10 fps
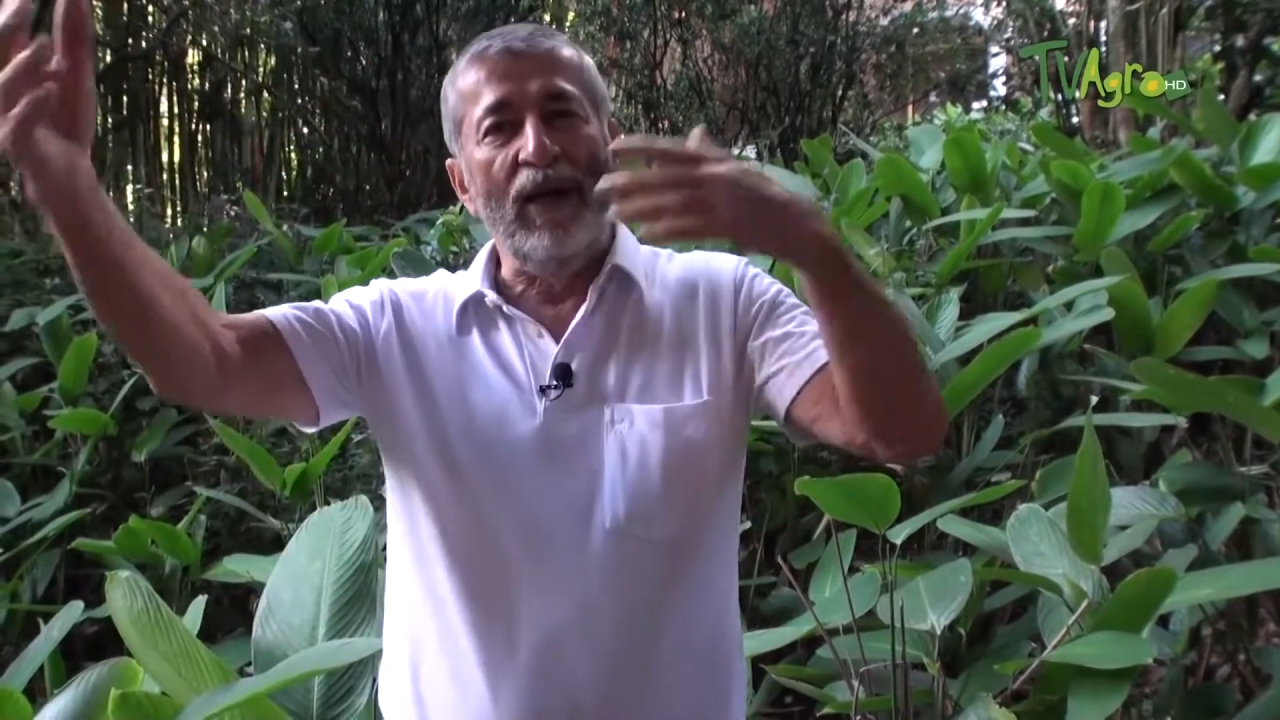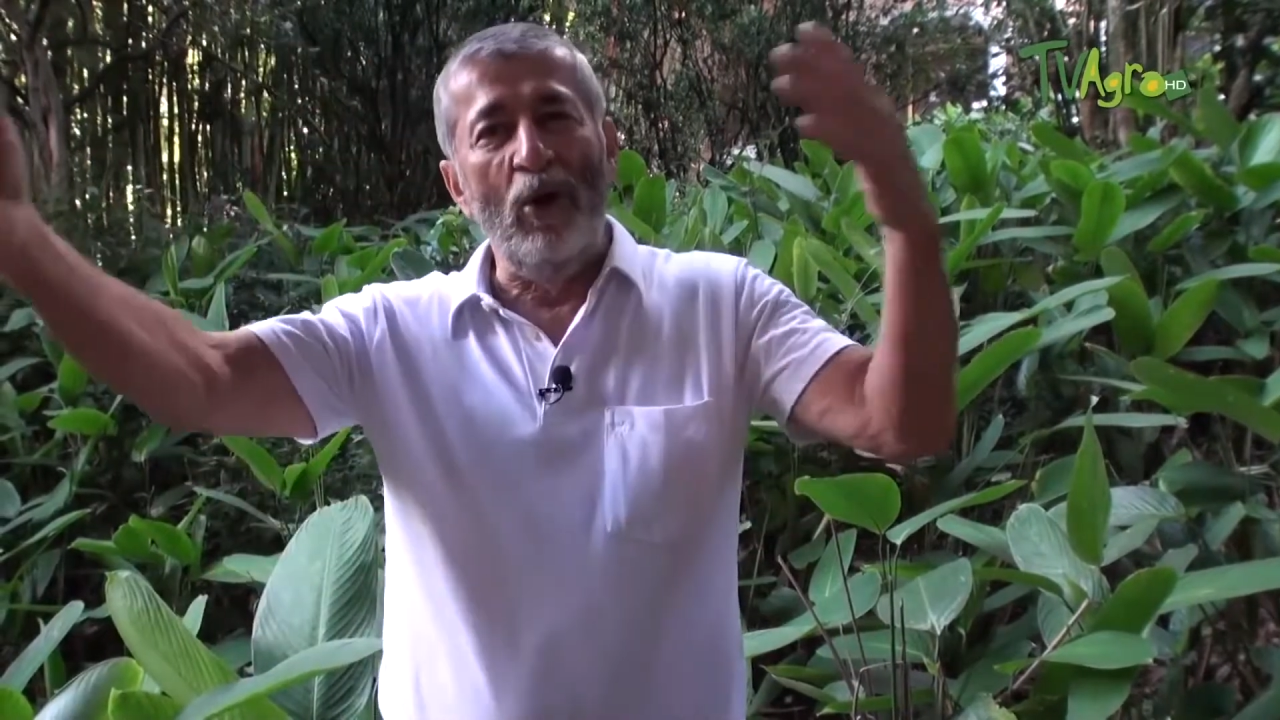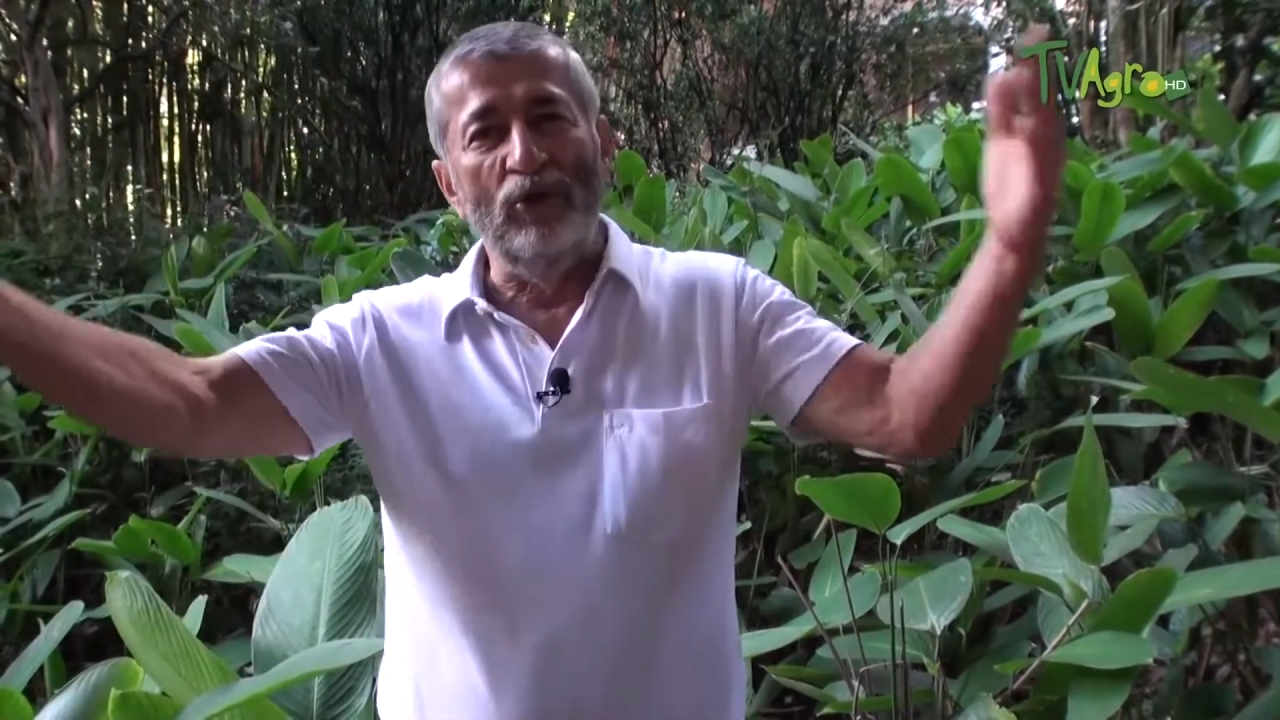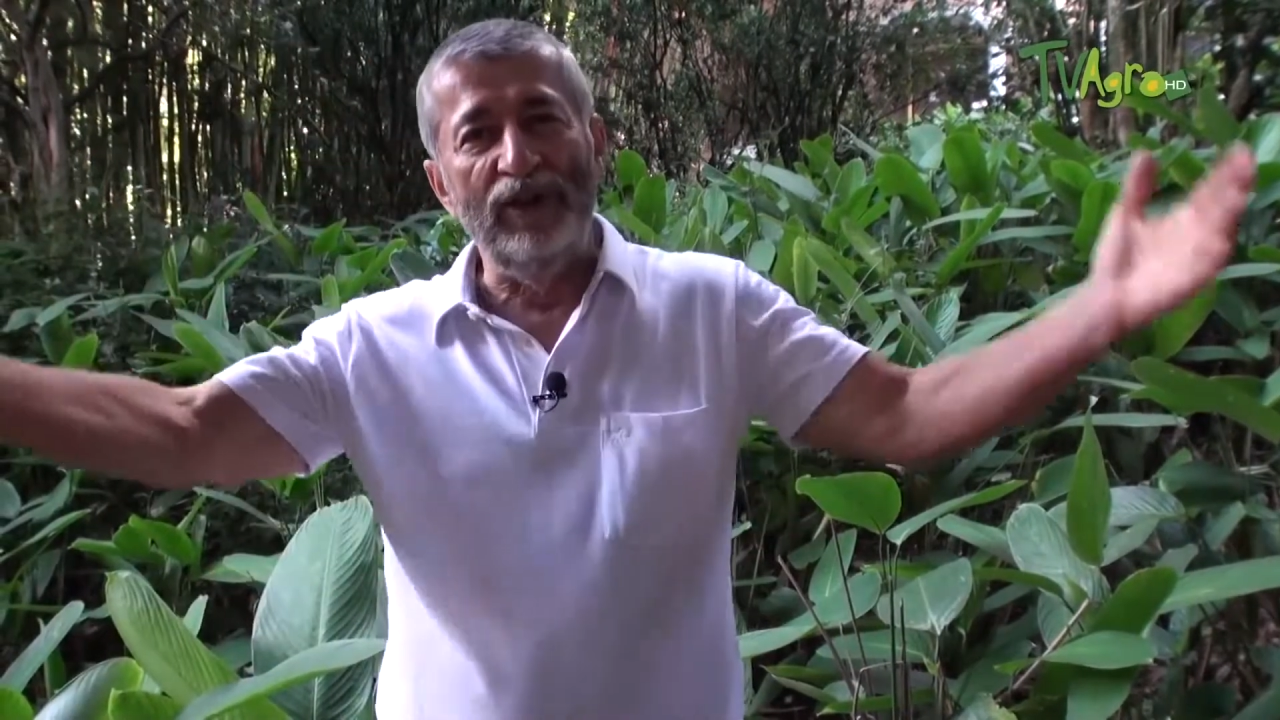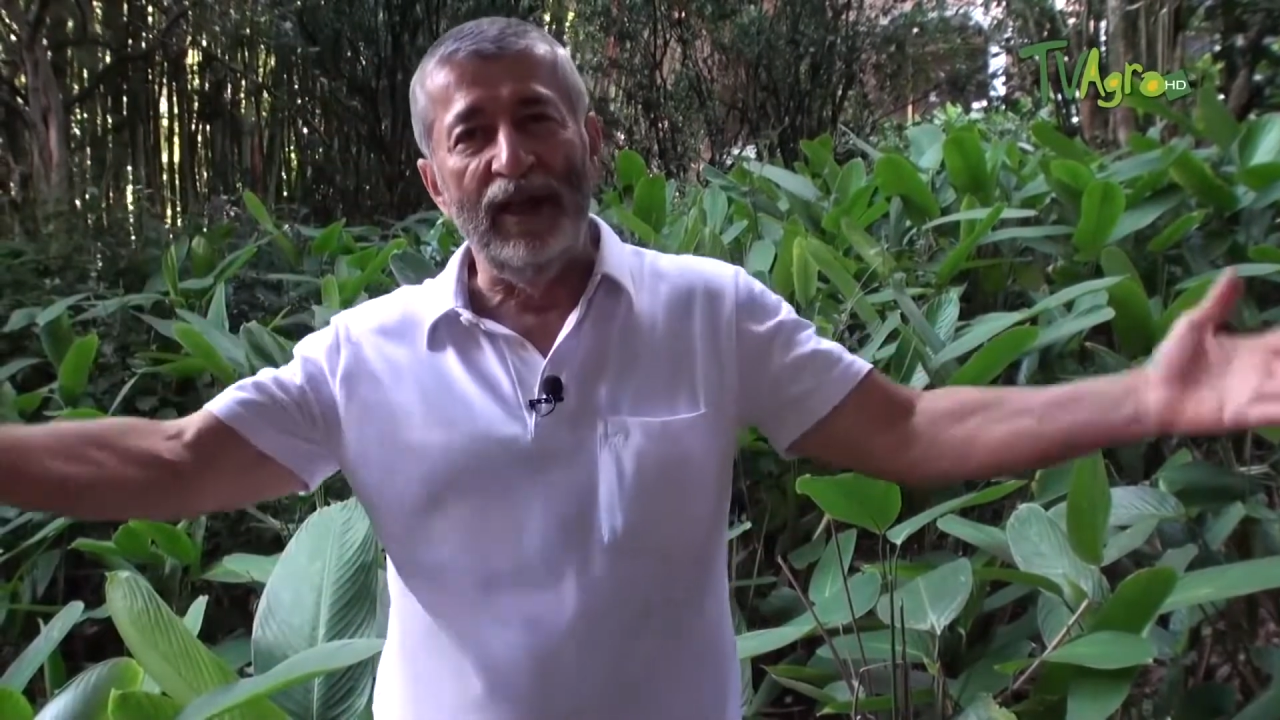
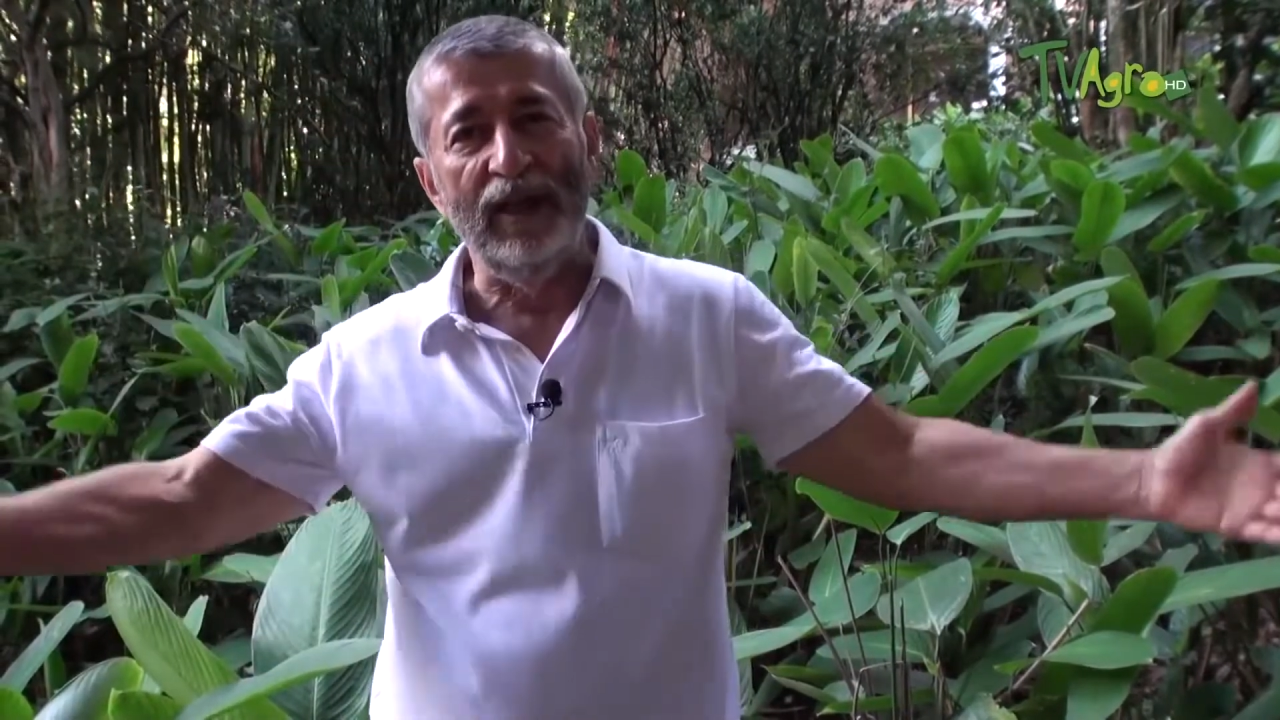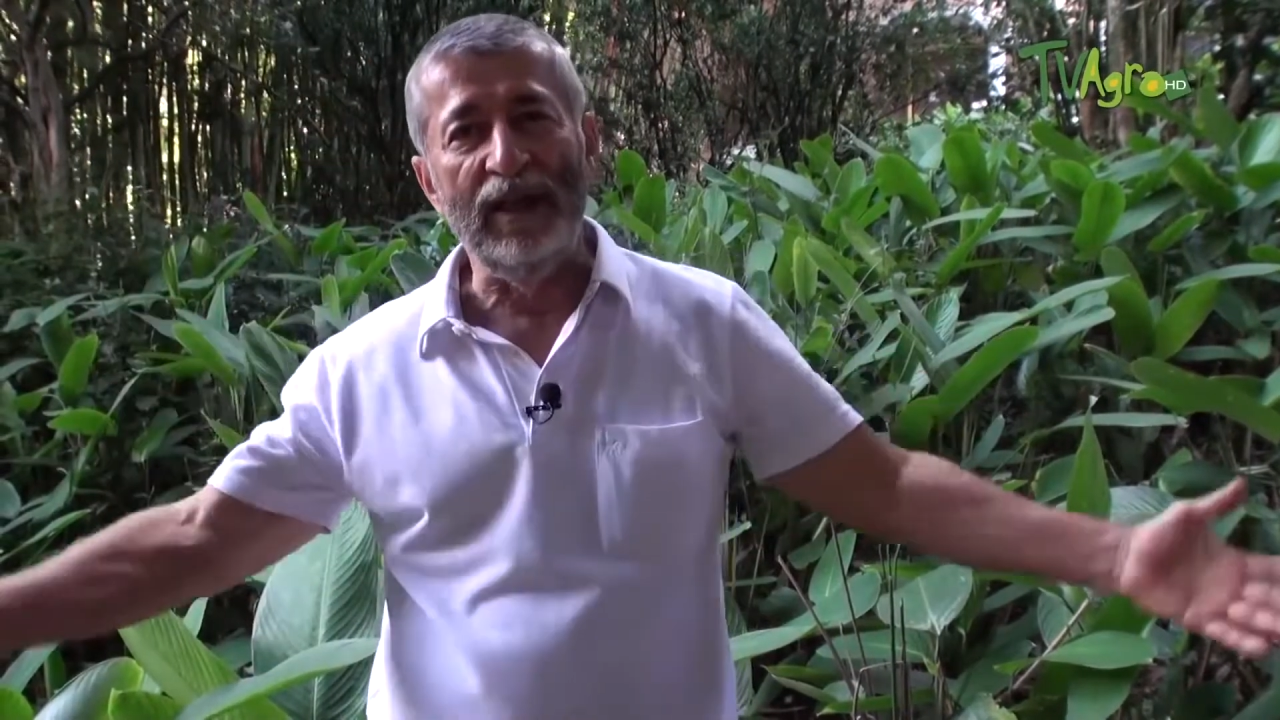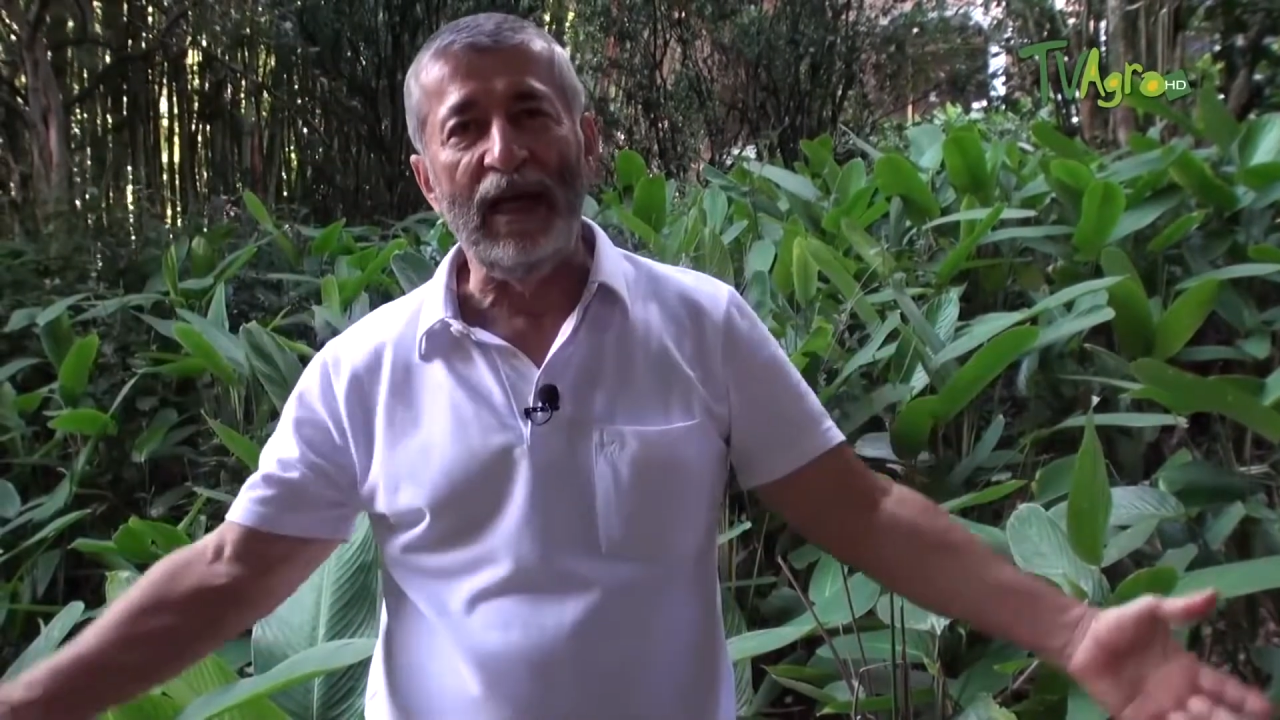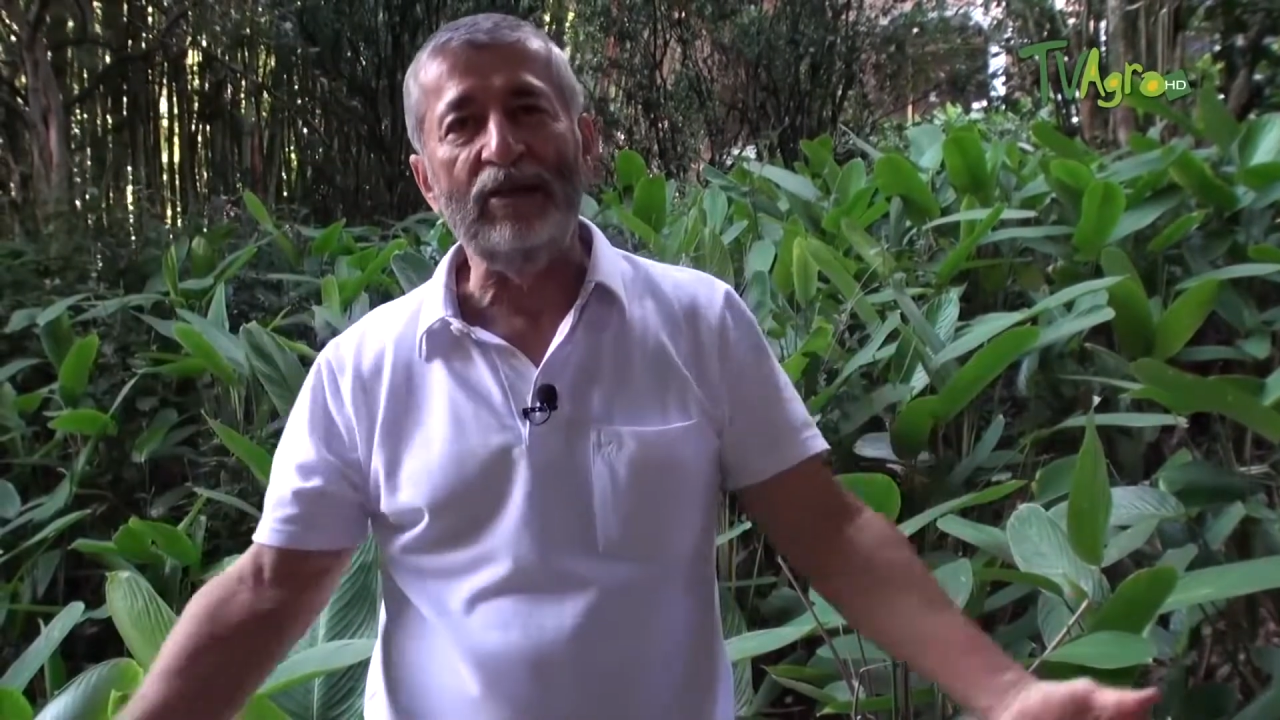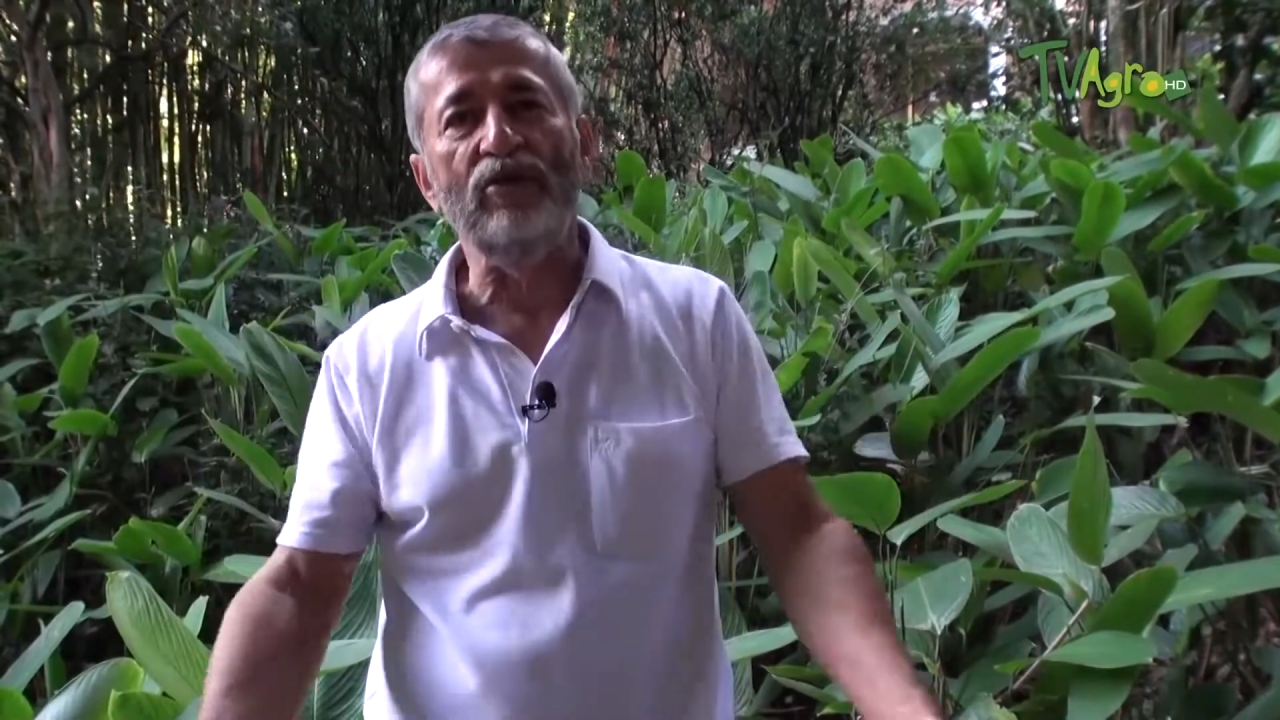
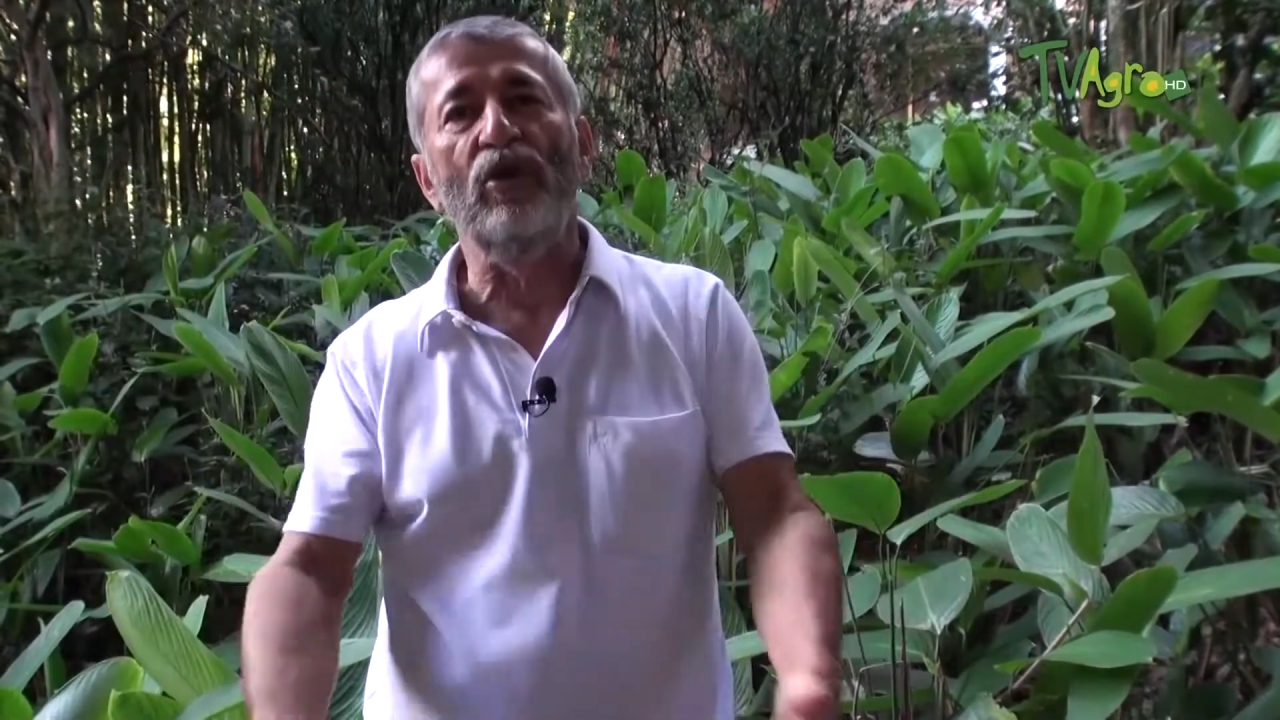oxygenate the